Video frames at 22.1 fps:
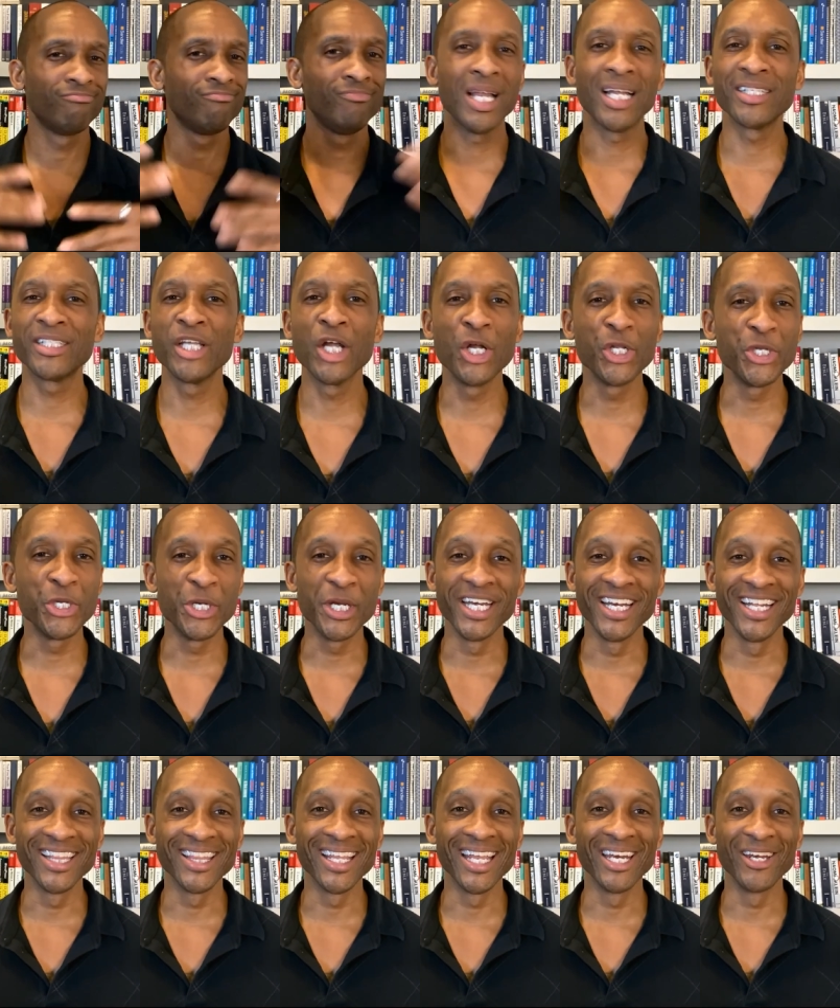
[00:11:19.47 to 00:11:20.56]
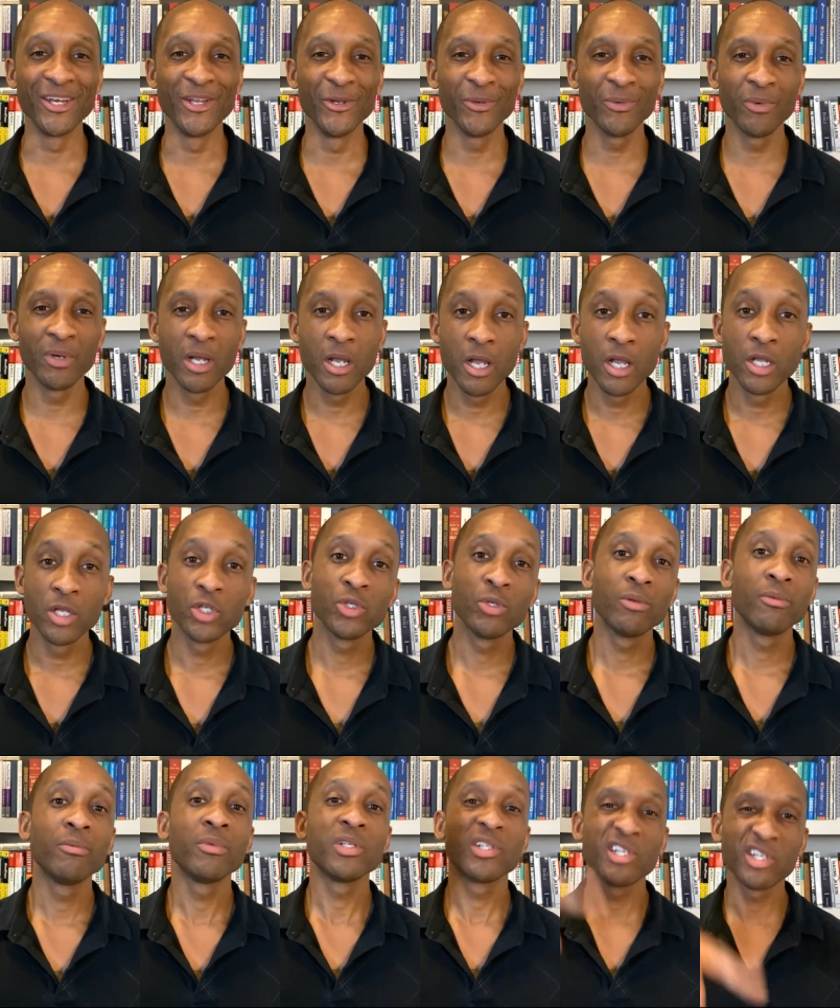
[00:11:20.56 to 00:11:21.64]
not telling you anything new,
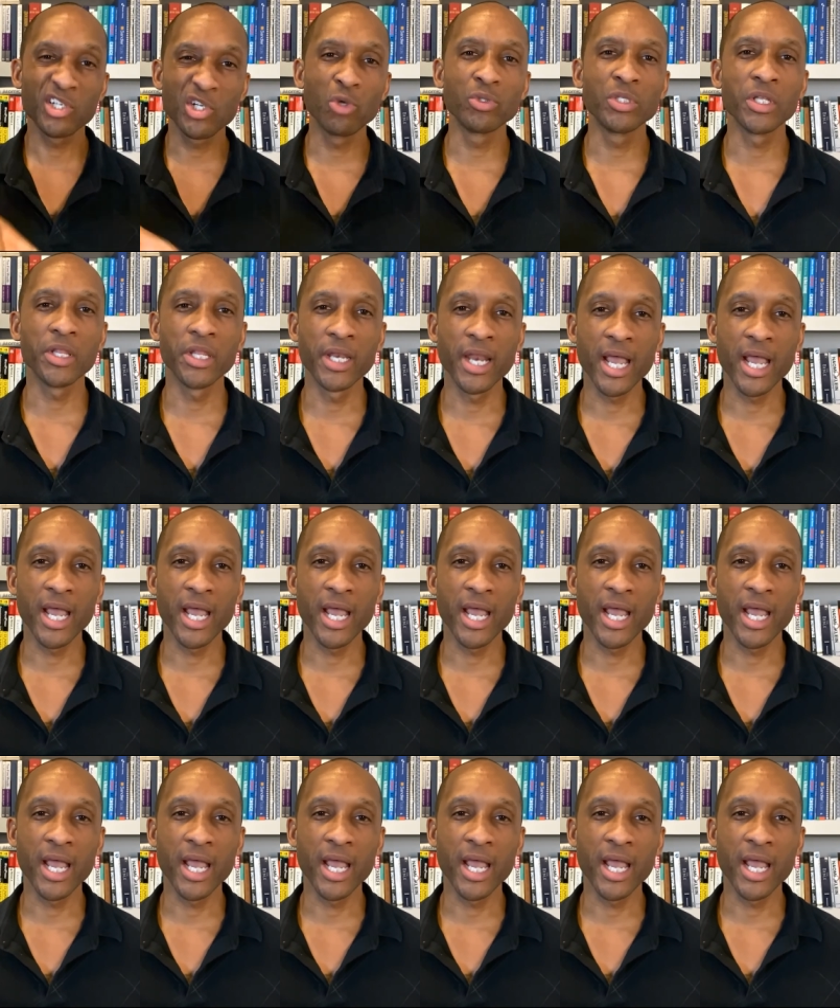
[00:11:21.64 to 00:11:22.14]
let's go to the